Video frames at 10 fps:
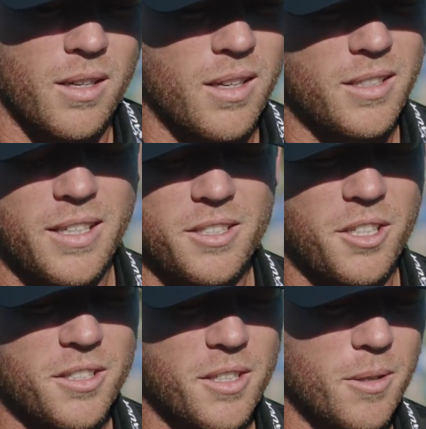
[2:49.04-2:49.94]
It's
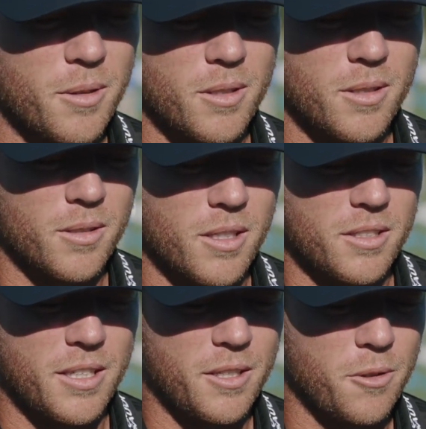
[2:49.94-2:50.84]
just a
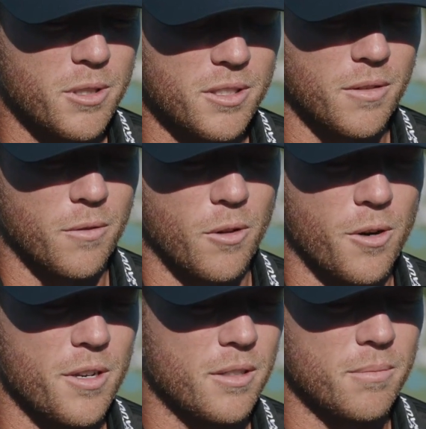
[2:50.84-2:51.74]
continuance of
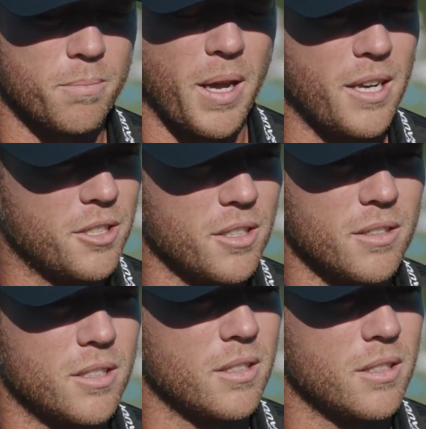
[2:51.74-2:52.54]
learning patience,